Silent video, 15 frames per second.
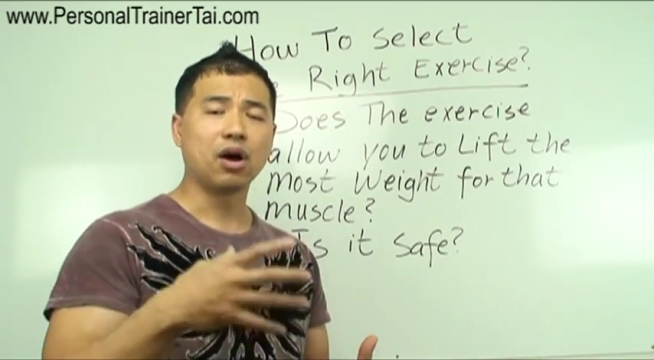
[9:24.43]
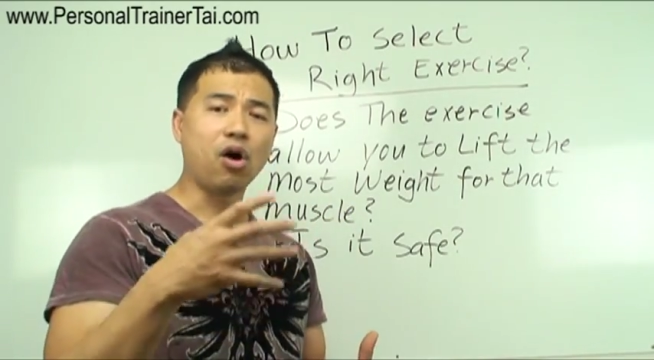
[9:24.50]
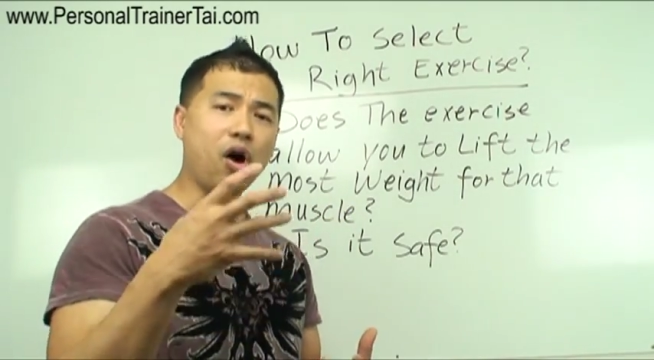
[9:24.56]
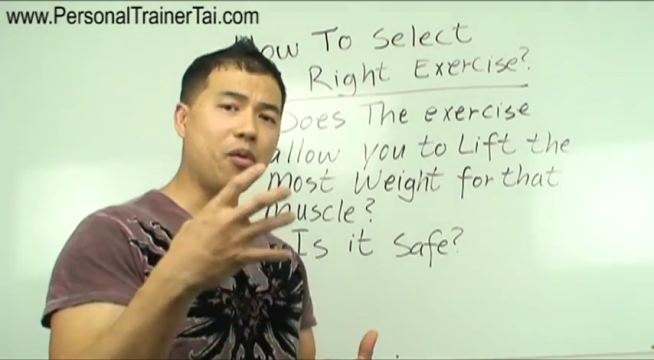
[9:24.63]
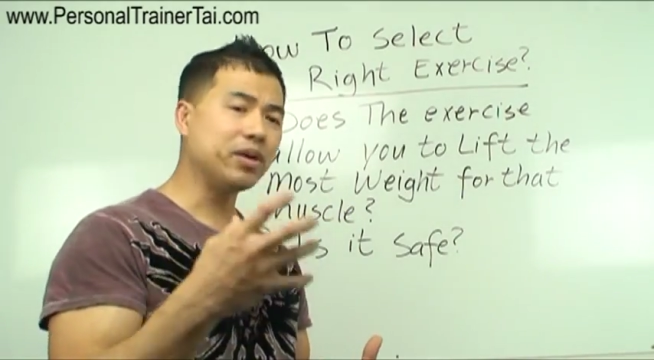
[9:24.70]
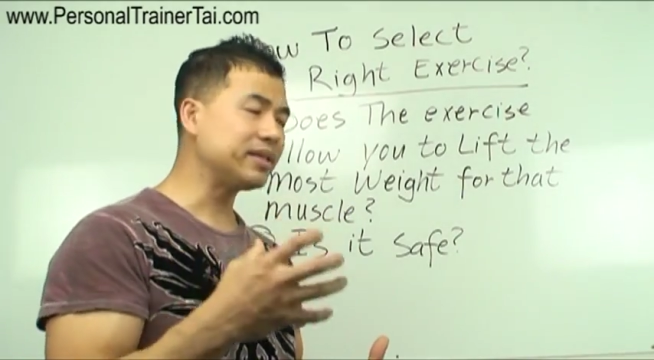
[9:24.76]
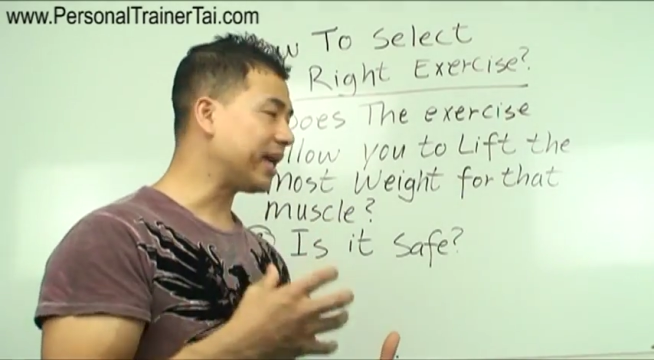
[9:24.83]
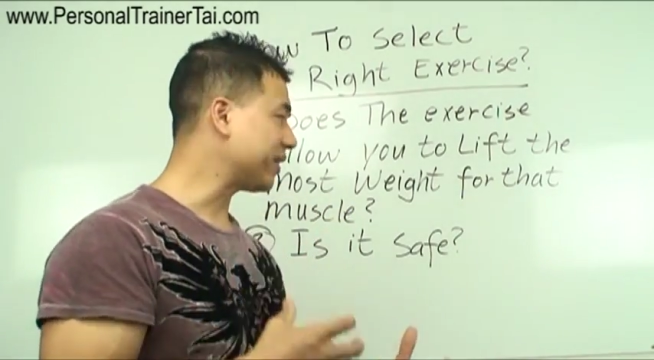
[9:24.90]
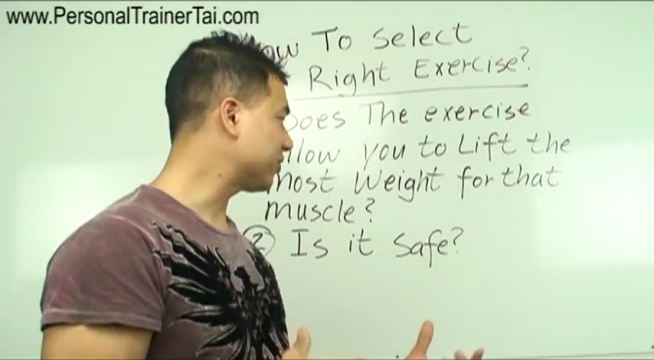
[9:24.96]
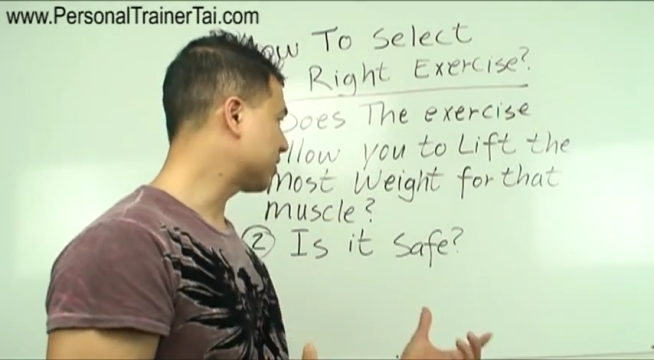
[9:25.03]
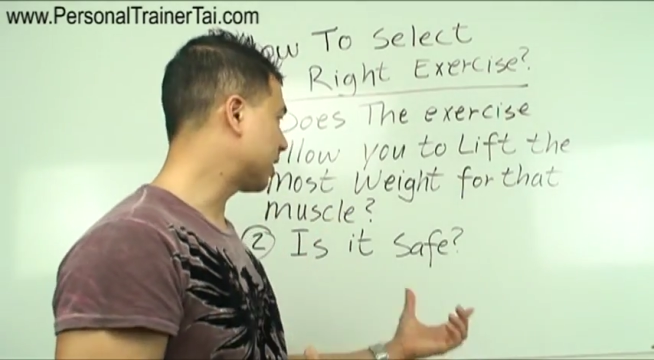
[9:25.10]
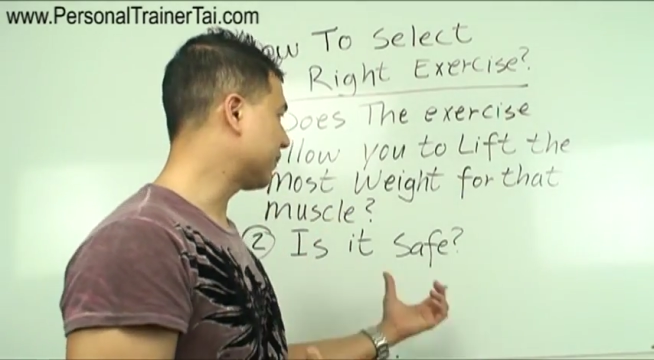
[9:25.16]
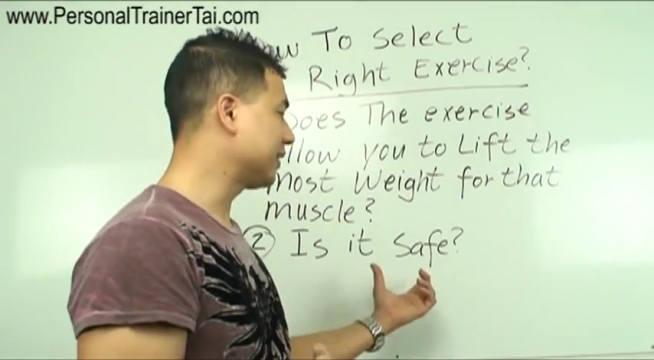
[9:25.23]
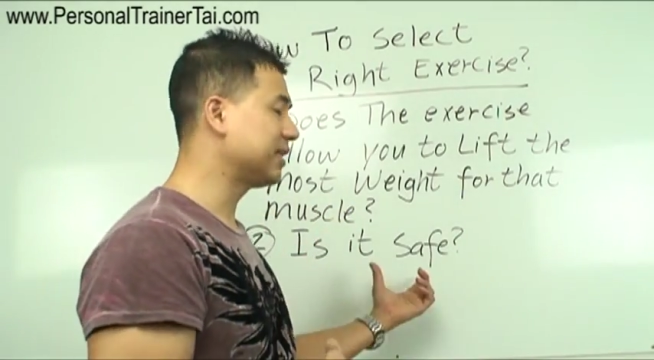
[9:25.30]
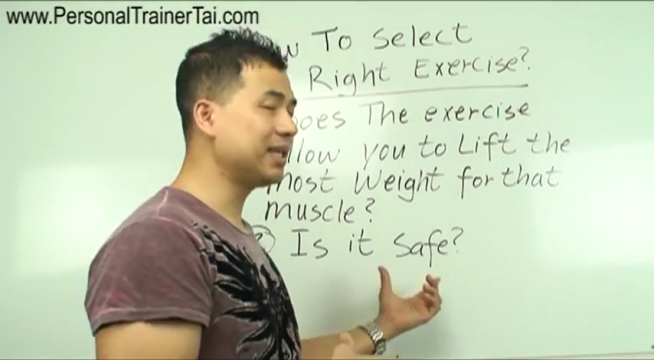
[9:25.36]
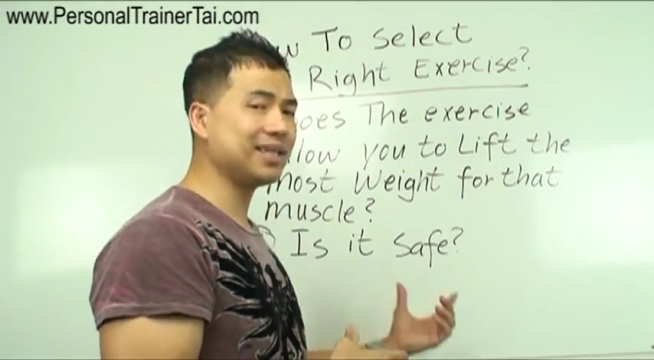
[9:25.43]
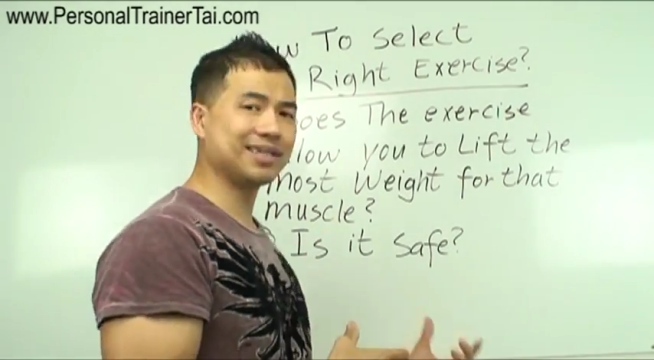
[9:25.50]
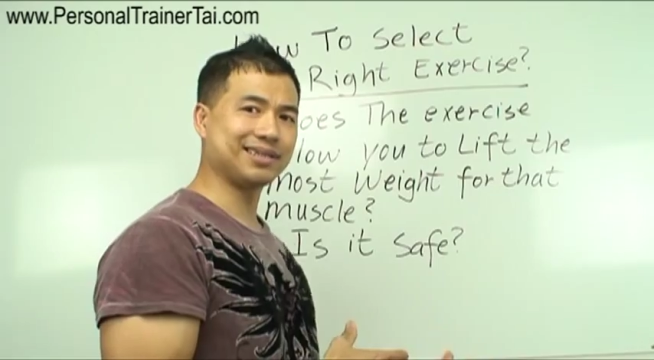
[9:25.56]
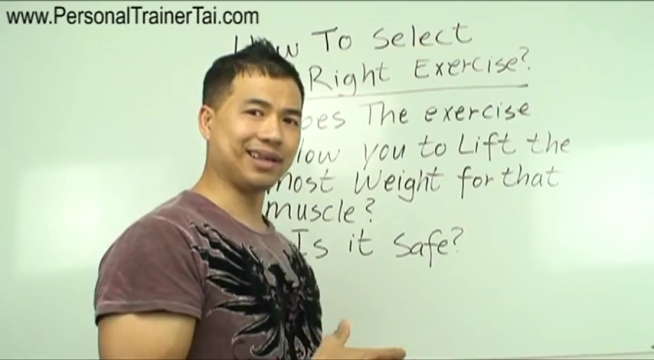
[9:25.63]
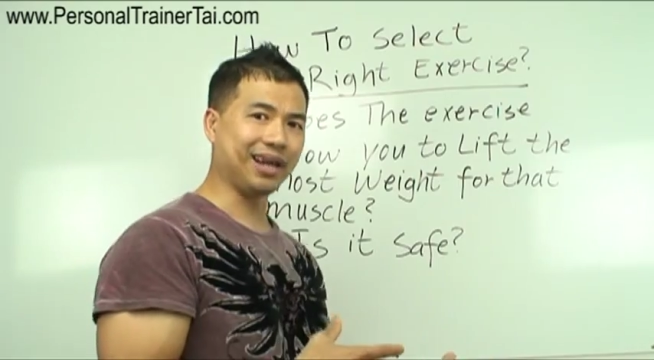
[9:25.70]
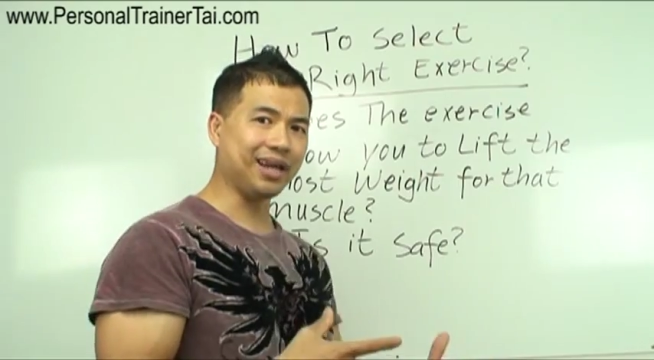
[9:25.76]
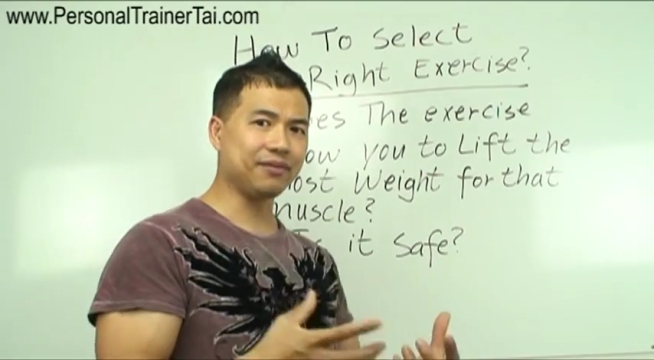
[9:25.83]
always ask yourself, is this
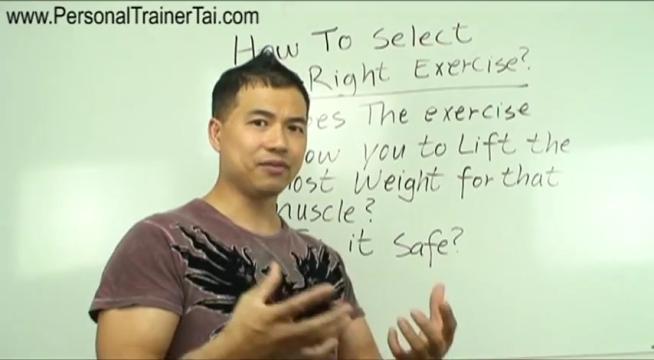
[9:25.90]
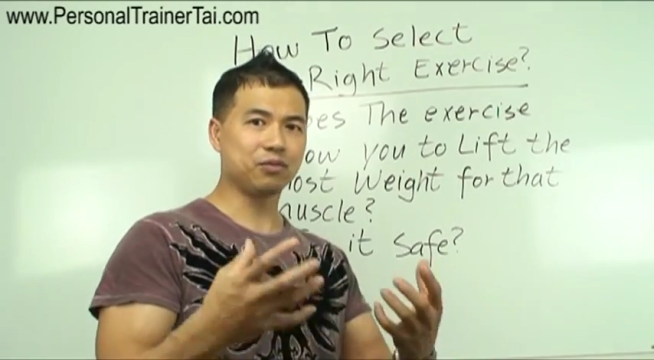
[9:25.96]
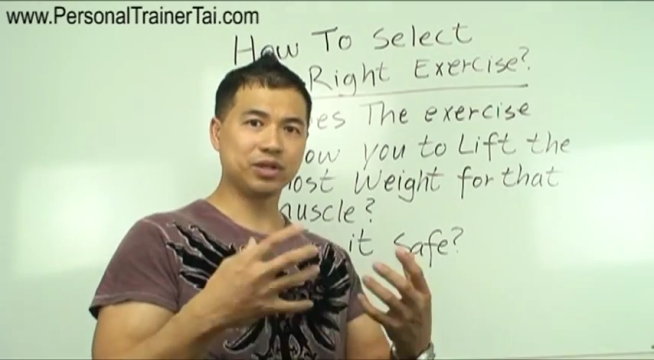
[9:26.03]
safe?